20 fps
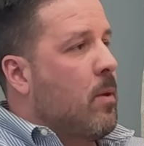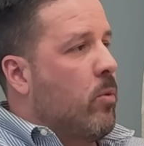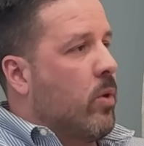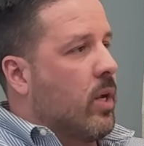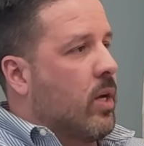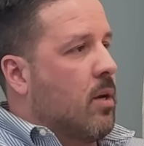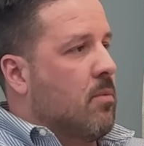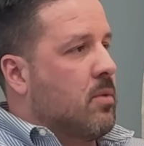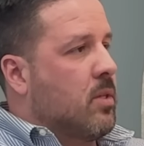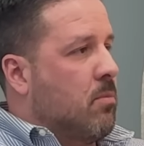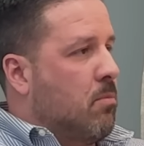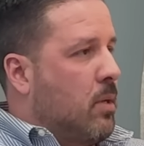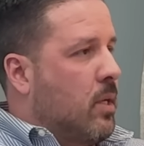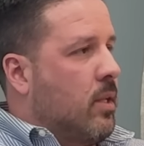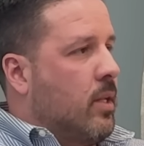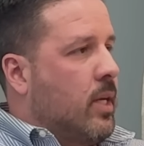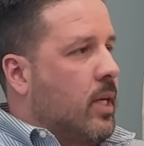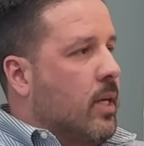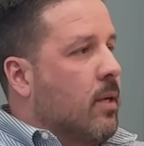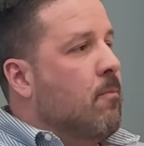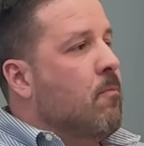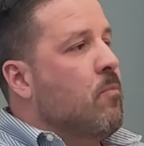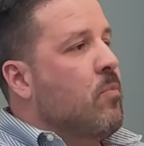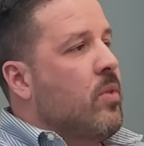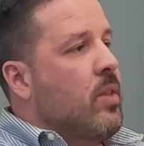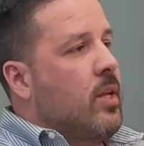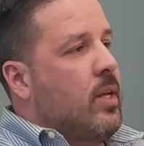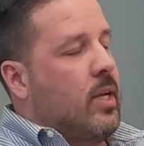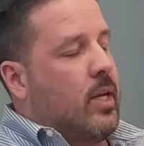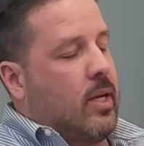when it comes to billing
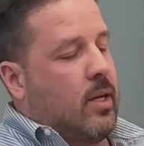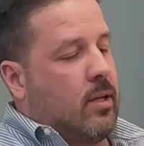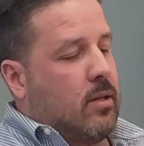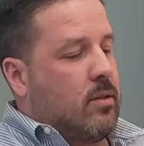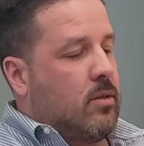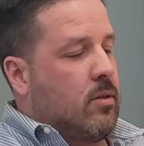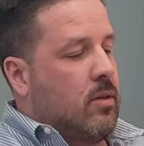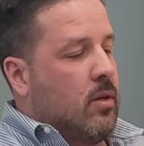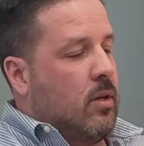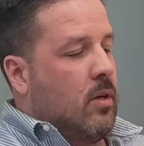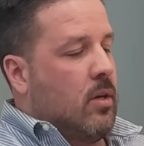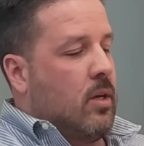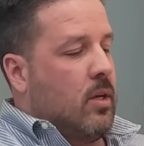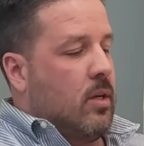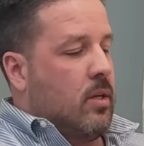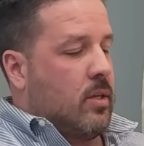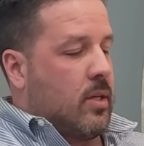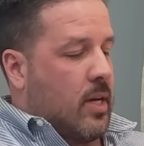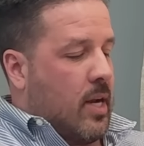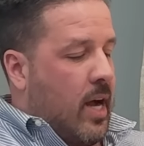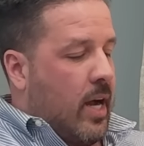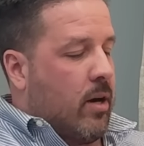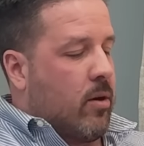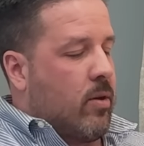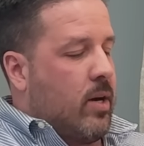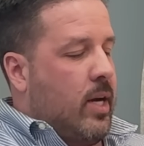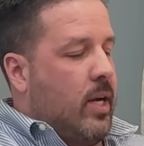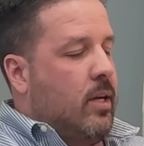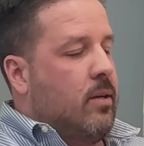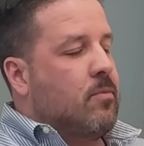is denial
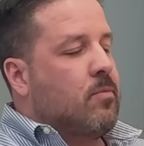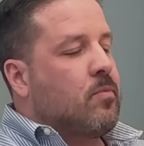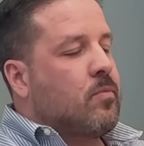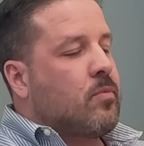rate,